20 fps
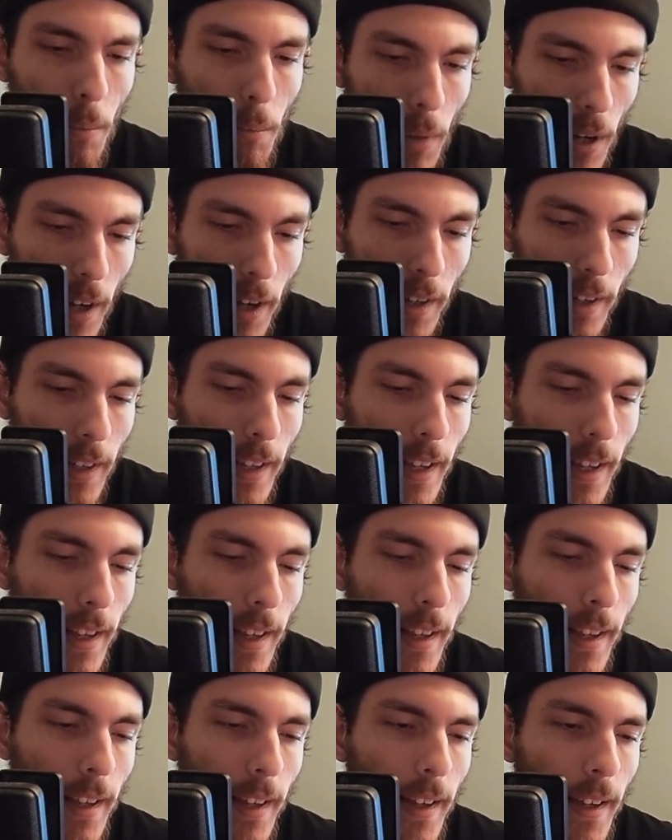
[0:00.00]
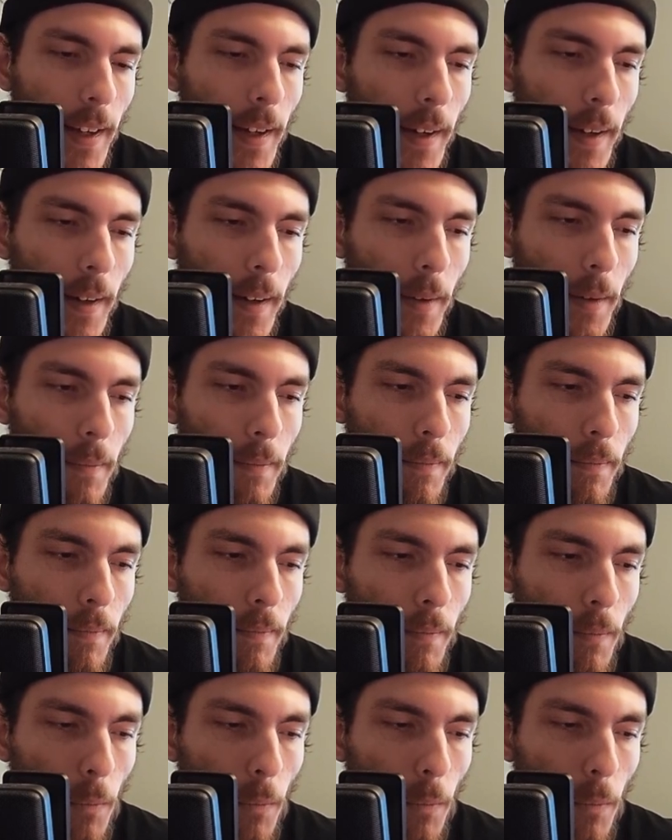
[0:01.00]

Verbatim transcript: but um,